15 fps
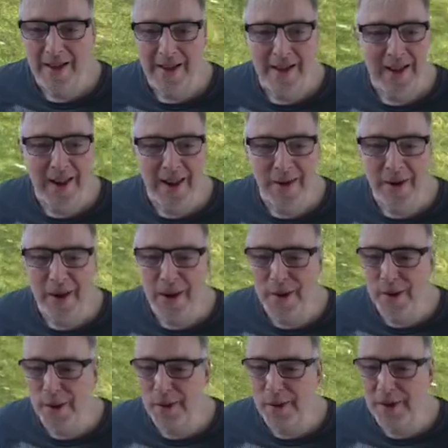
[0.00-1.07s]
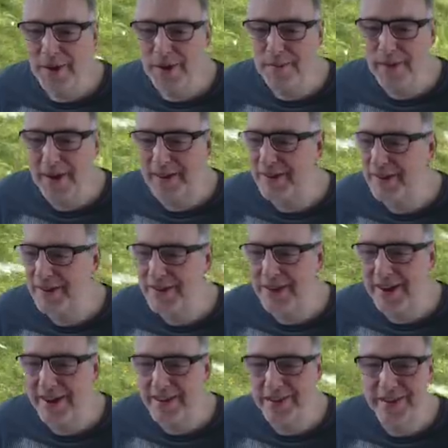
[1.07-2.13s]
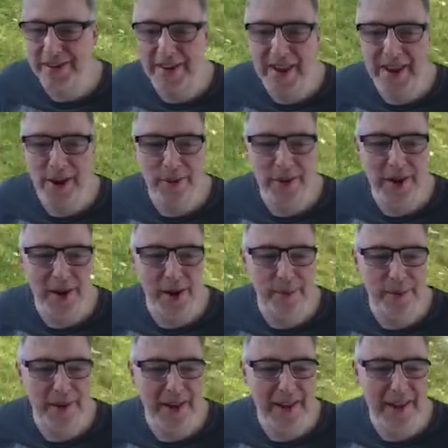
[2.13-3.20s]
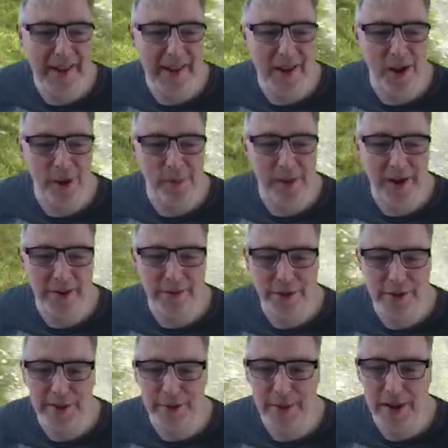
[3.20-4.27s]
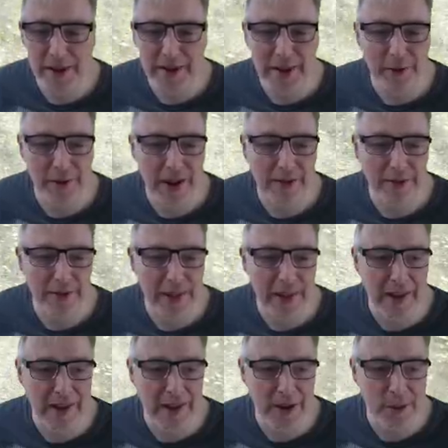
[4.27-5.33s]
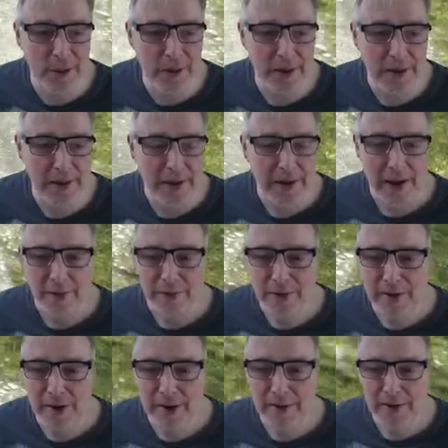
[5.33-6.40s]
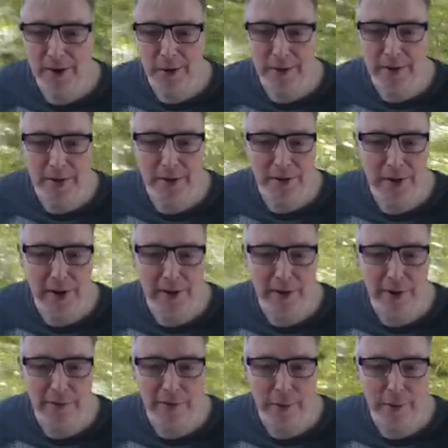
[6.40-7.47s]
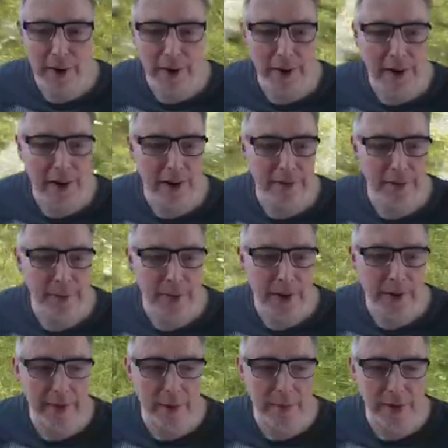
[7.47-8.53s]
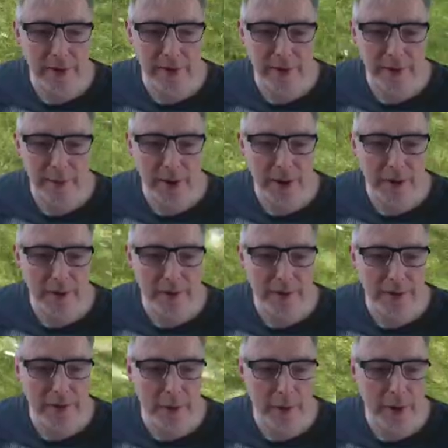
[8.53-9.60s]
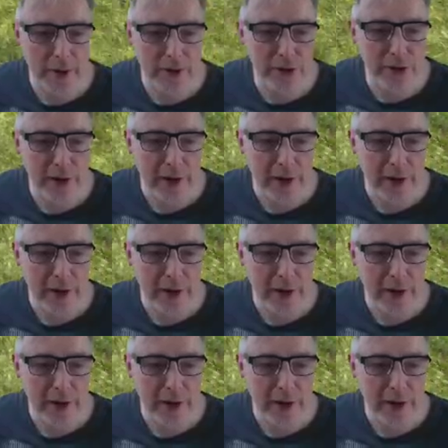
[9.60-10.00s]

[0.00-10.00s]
Hello, hello, welcome back to the channel. Today we are playing on my free-to-play account here on the EU. I decided to ditch tier 10 for a while after playing that PZW so much,